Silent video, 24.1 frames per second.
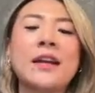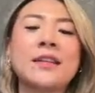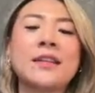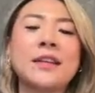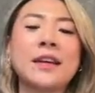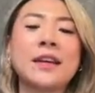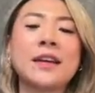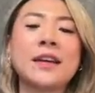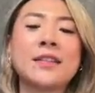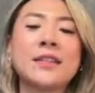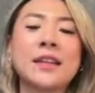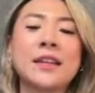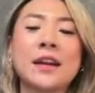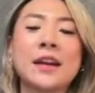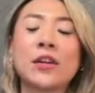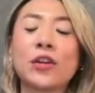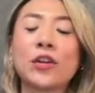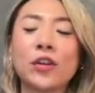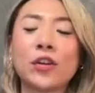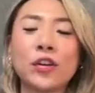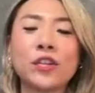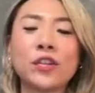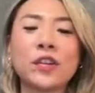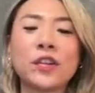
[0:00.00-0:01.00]
tickets that are
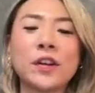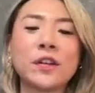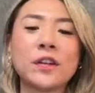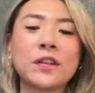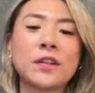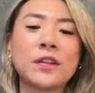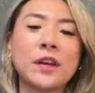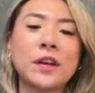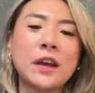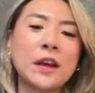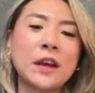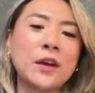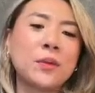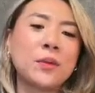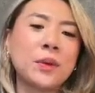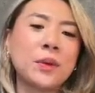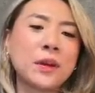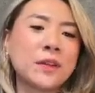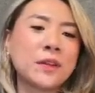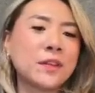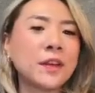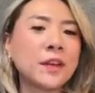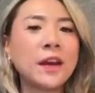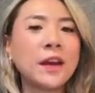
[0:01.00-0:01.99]
urgent. We
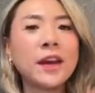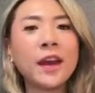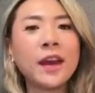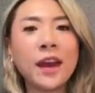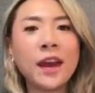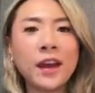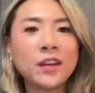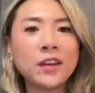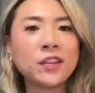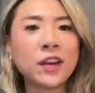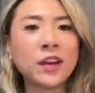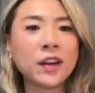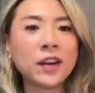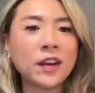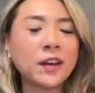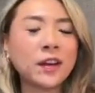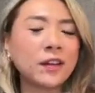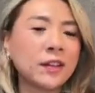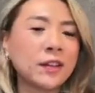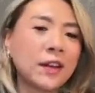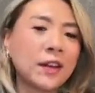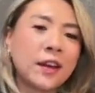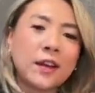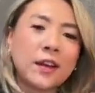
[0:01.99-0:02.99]
could say, hey, Jenny,
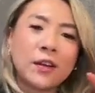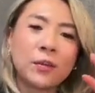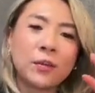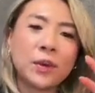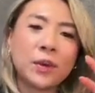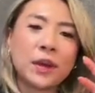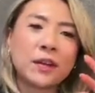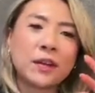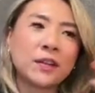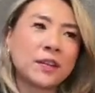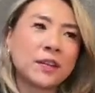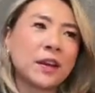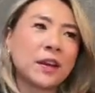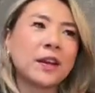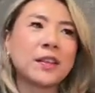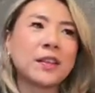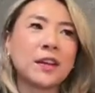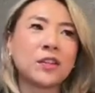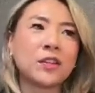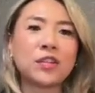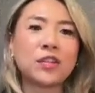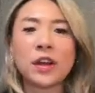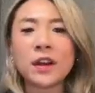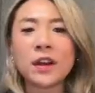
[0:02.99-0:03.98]
we can detect
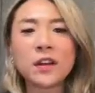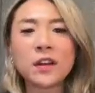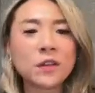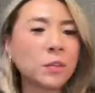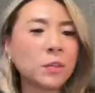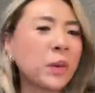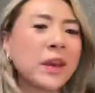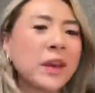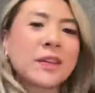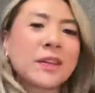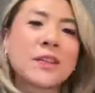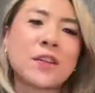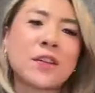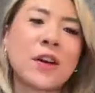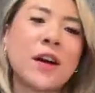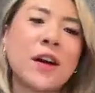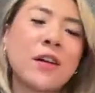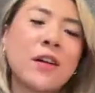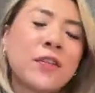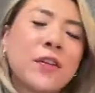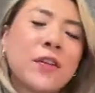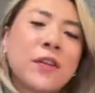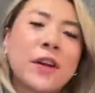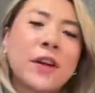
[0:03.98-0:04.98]
that Jenny's pissed
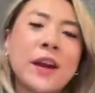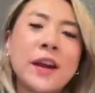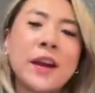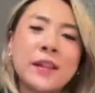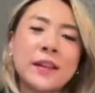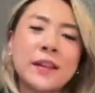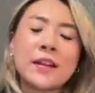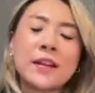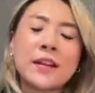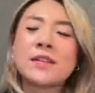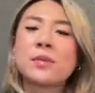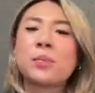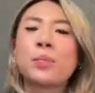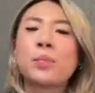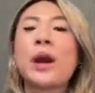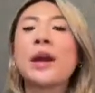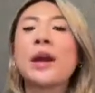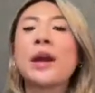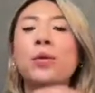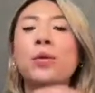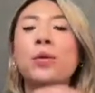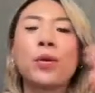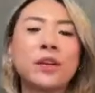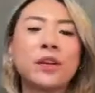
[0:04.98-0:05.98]
off, right? Let's
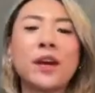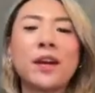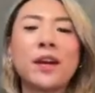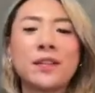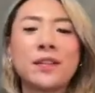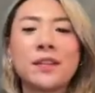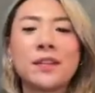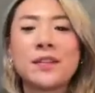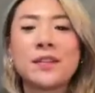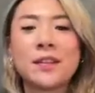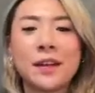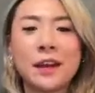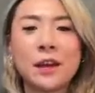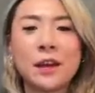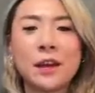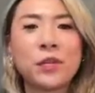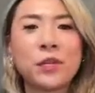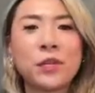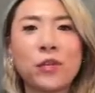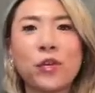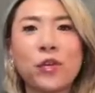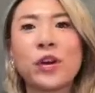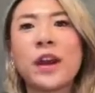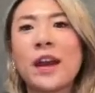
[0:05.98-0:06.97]
prioritize this ticket
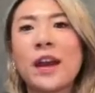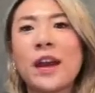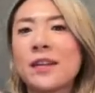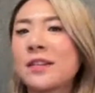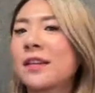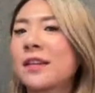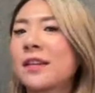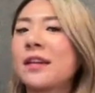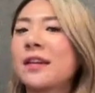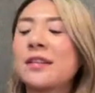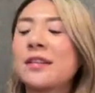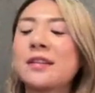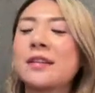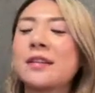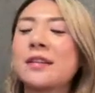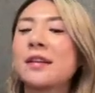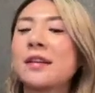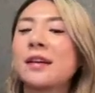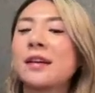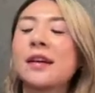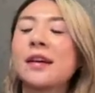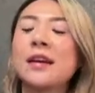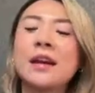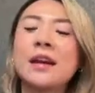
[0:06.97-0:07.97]
before it escalates
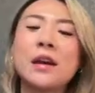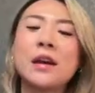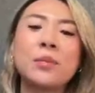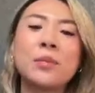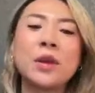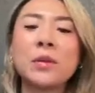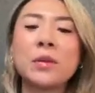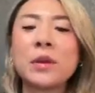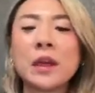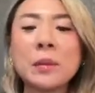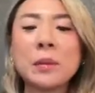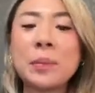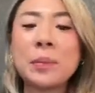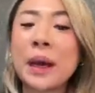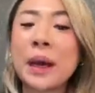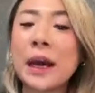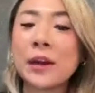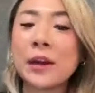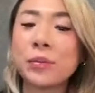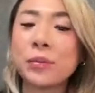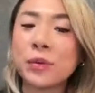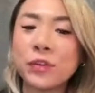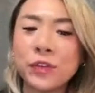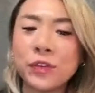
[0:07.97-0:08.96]
into maybe a
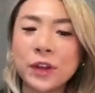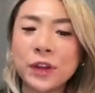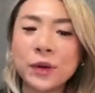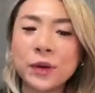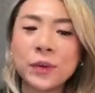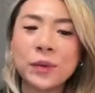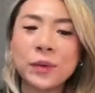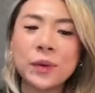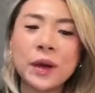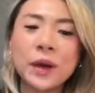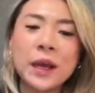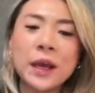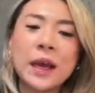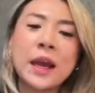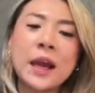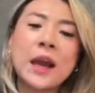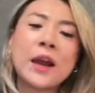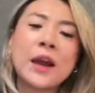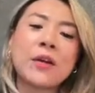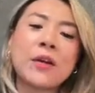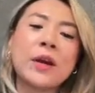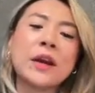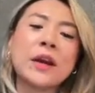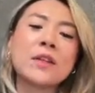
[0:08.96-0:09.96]
bad review,
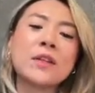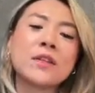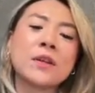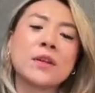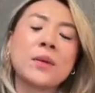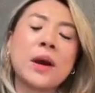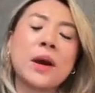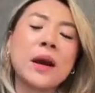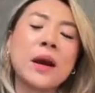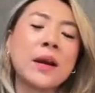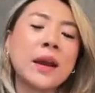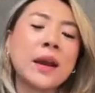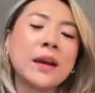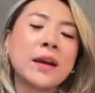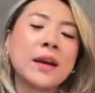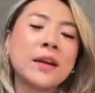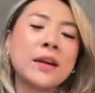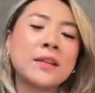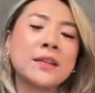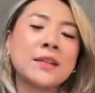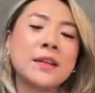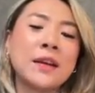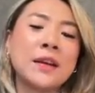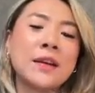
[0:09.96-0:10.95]
right? So our AI
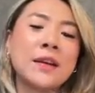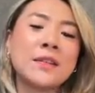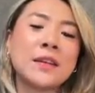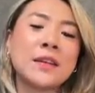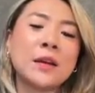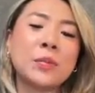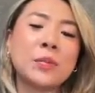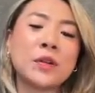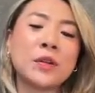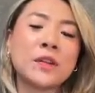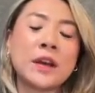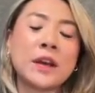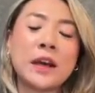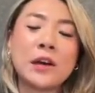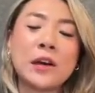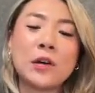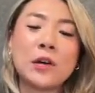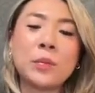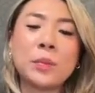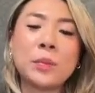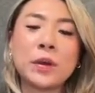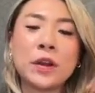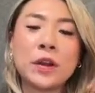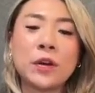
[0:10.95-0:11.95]
today is able to
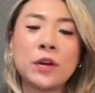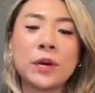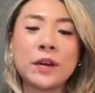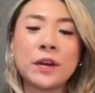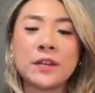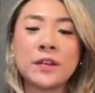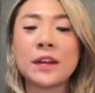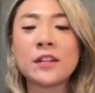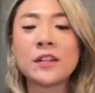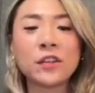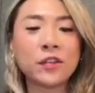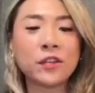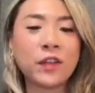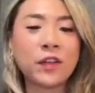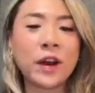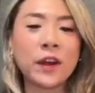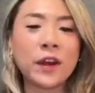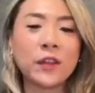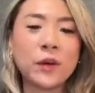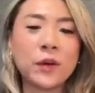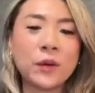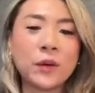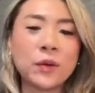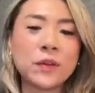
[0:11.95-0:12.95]
help,
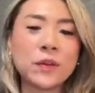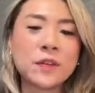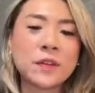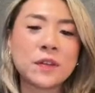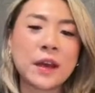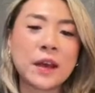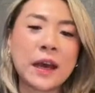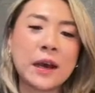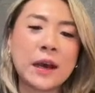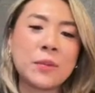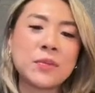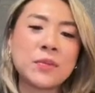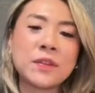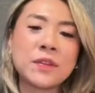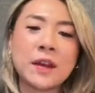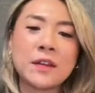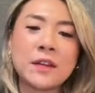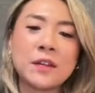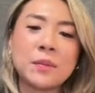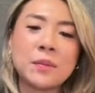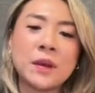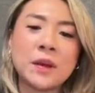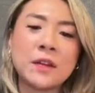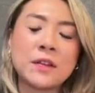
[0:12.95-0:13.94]
identify those
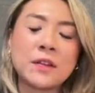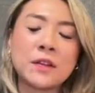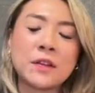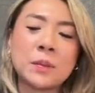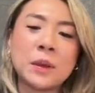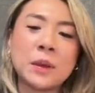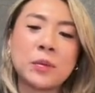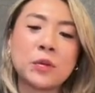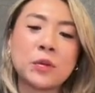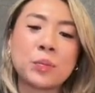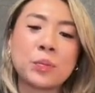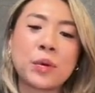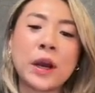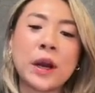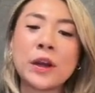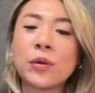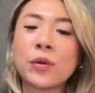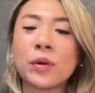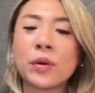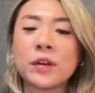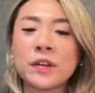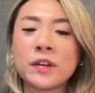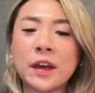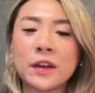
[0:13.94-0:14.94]
sentiments to be able to
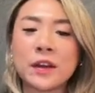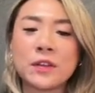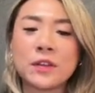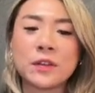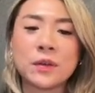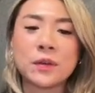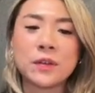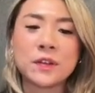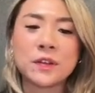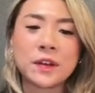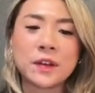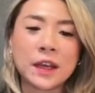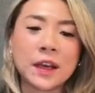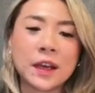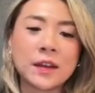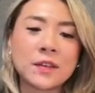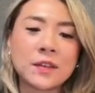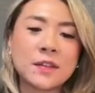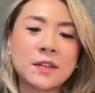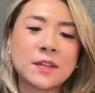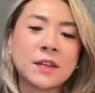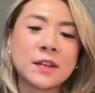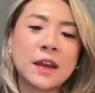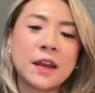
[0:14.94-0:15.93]
prioritize those
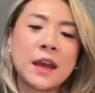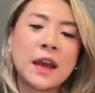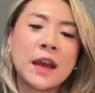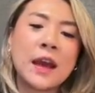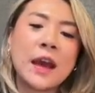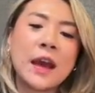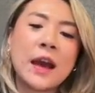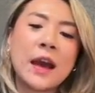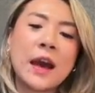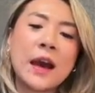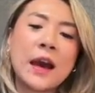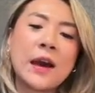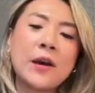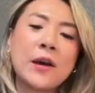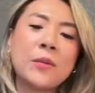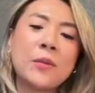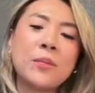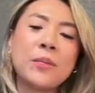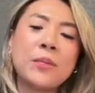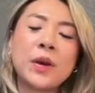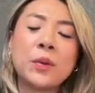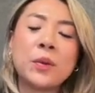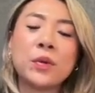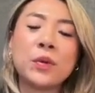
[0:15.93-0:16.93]
tickets.
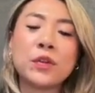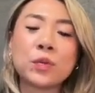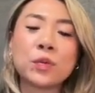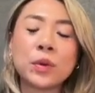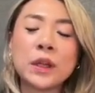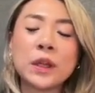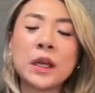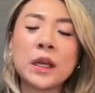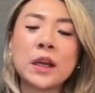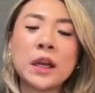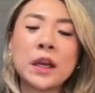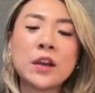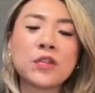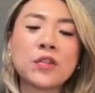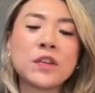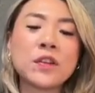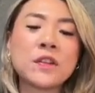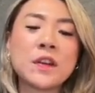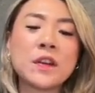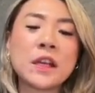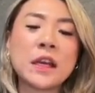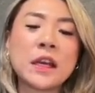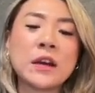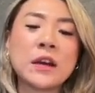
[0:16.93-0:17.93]
And what's really
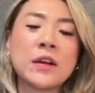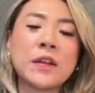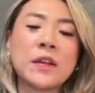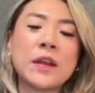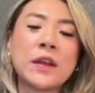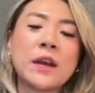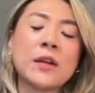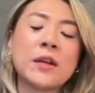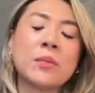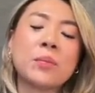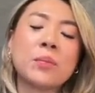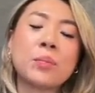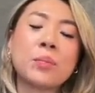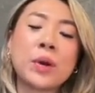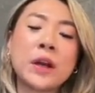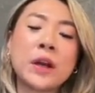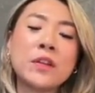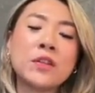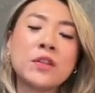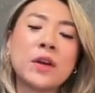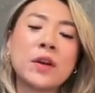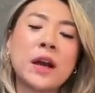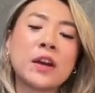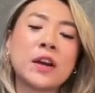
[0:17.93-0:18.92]
interesting here that
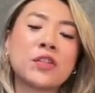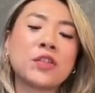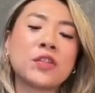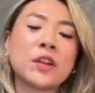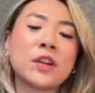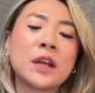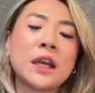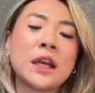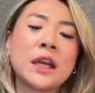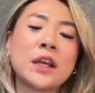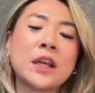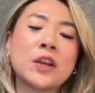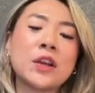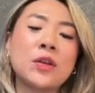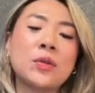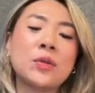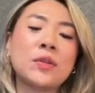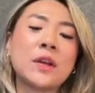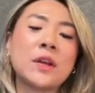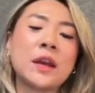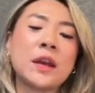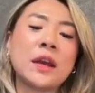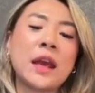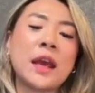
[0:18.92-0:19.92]
brands are actually
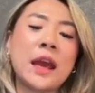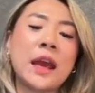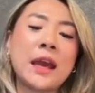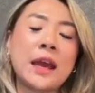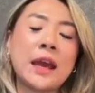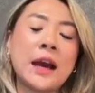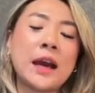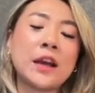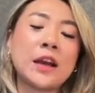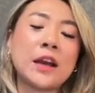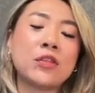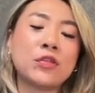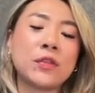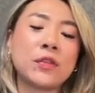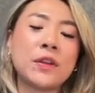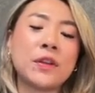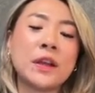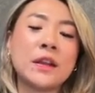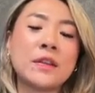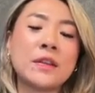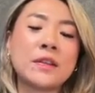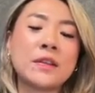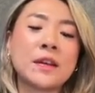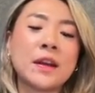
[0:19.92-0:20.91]
using AI-driven
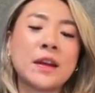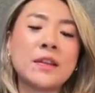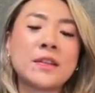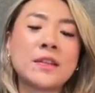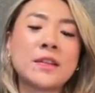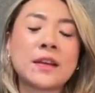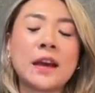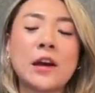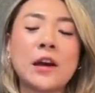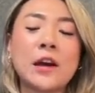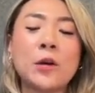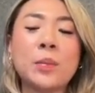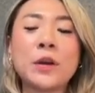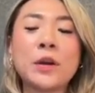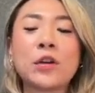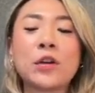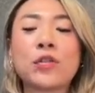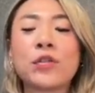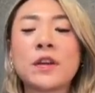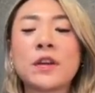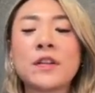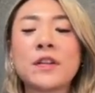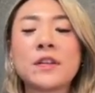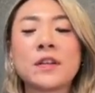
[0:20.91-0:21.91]
insights to help
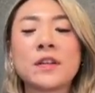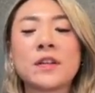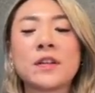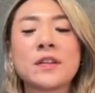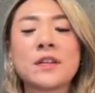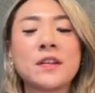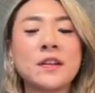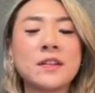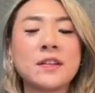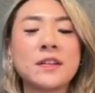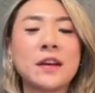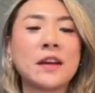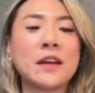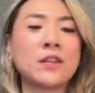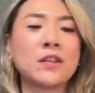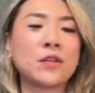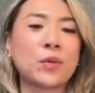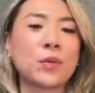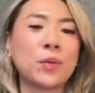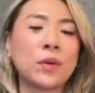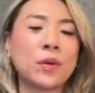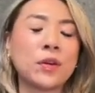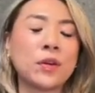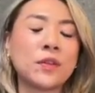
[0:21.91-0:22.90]
increase their CSAT
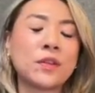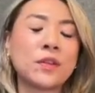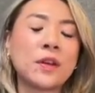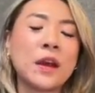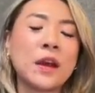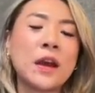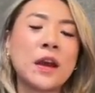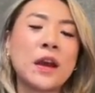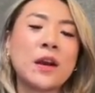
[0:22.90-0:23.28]
scores,